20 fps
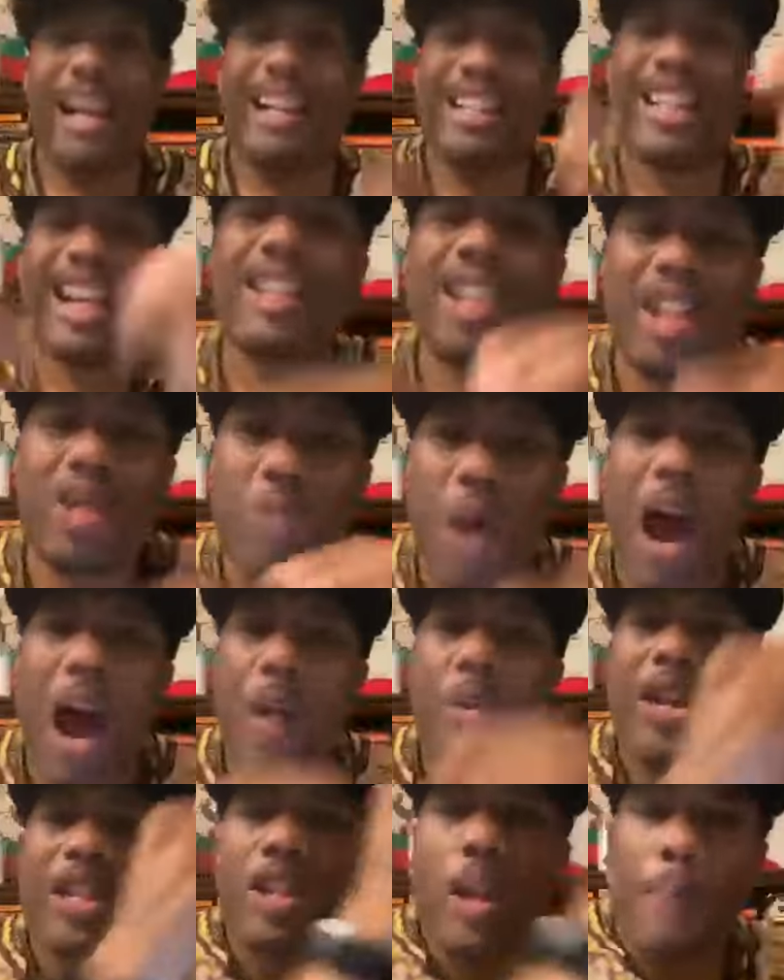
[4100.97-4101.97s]
This is why
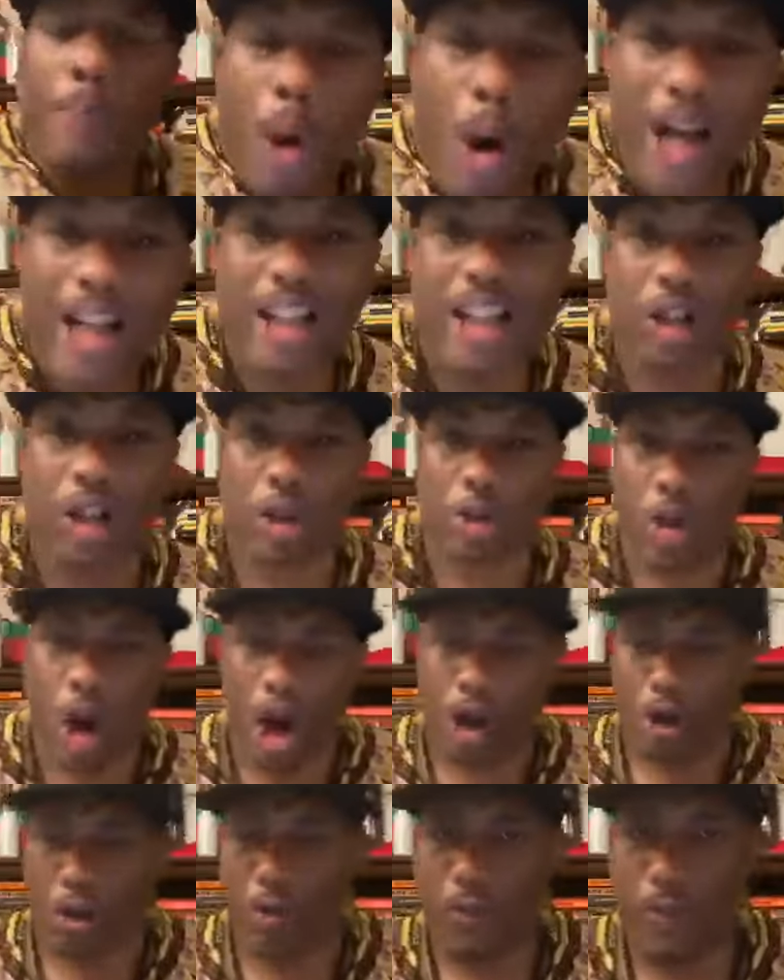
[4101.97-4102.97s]
we supported the
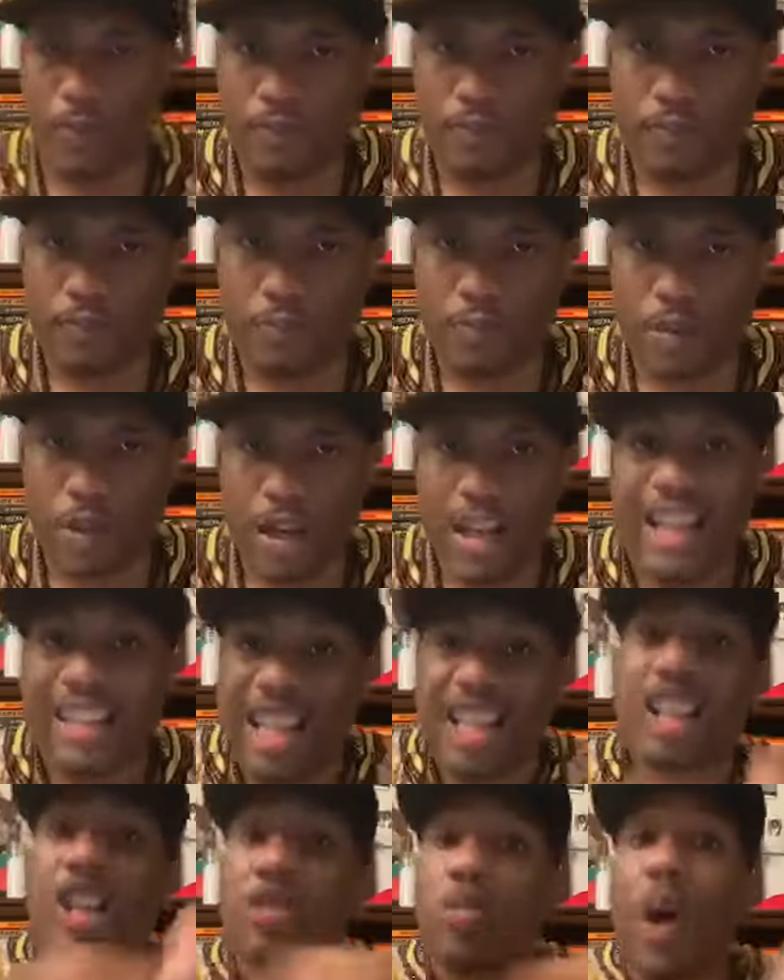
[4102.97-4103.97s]
struggle.
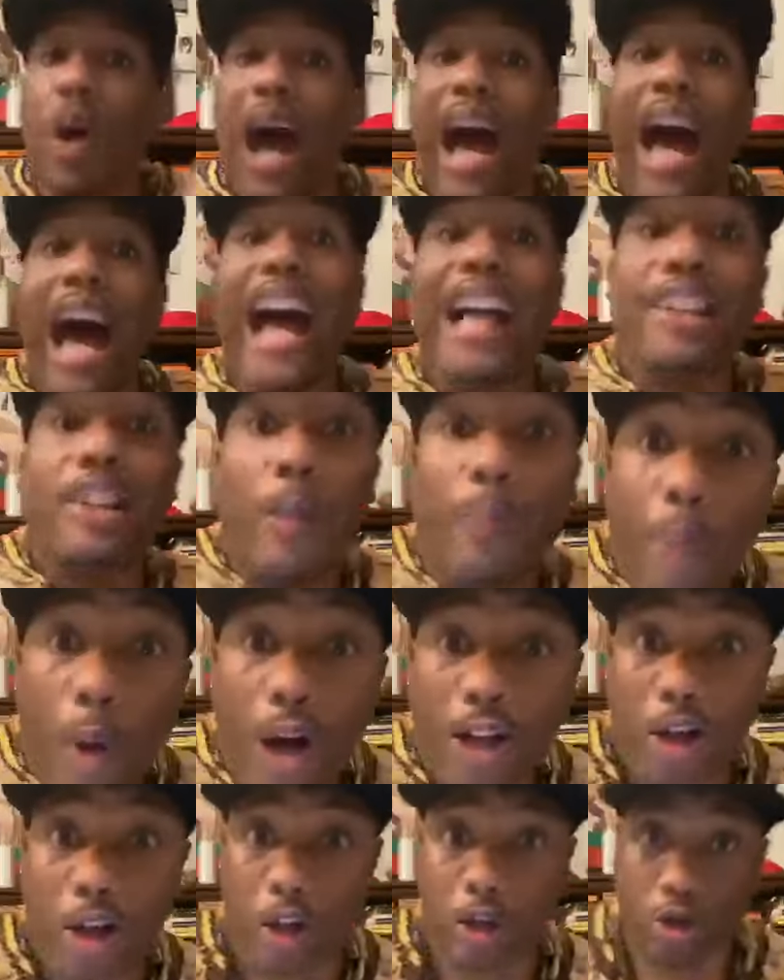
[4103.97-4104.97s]
This is why I
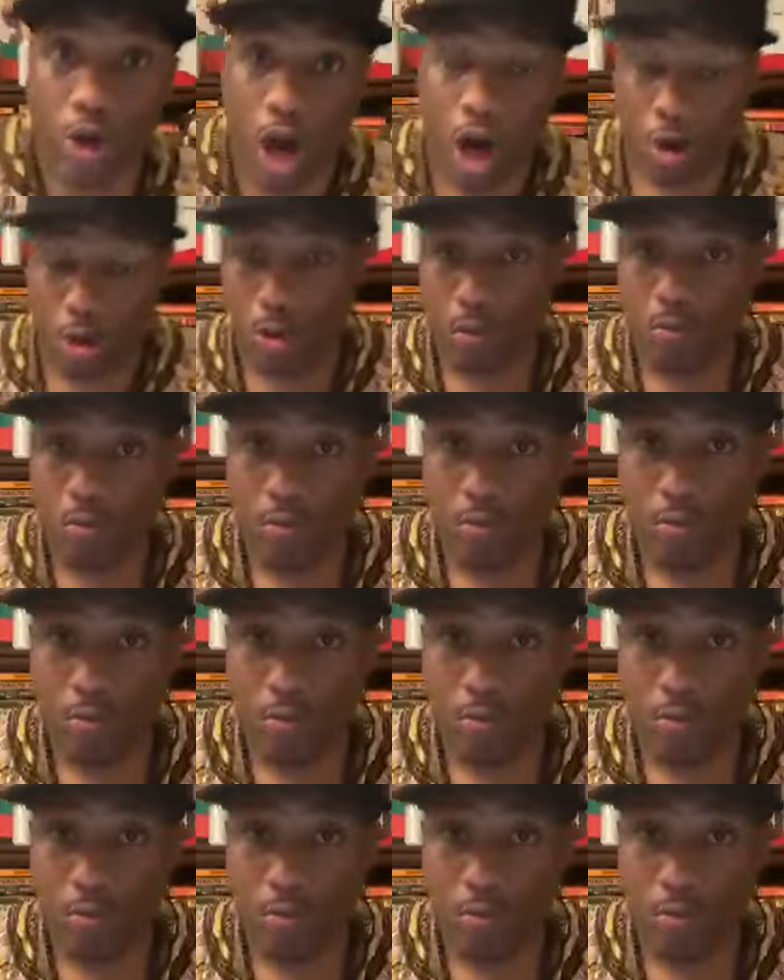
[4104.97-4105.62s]
support the struggle.